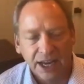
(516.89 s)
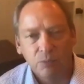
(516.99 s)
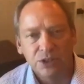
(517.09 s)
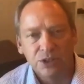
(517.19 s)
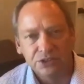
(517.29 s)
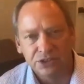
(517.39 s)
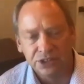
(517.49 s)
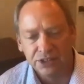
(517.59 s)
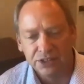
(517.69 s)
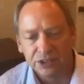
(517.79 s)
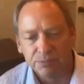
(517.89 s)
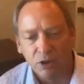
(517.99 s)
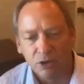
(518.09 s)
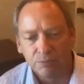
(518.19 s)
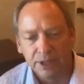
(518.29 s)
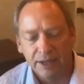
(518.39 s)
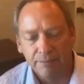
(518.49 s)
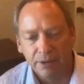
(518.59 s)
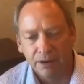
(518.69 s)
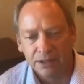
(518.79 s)
And what you're seeing in a smaller
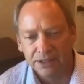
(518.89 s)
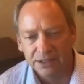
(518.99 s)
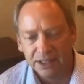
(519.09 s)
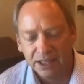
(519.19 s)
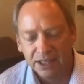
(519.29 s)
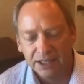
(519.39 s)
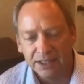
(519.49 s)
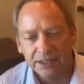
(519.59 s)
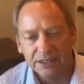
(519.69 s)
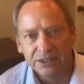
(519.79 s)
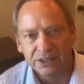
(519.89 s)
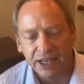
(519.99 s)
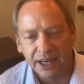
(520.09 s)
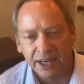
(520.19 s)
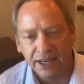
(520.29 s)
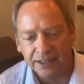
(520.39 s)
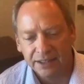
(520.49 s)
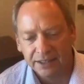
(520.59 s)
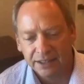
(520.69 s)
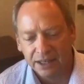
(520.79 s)
plan market is
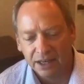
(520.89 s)
a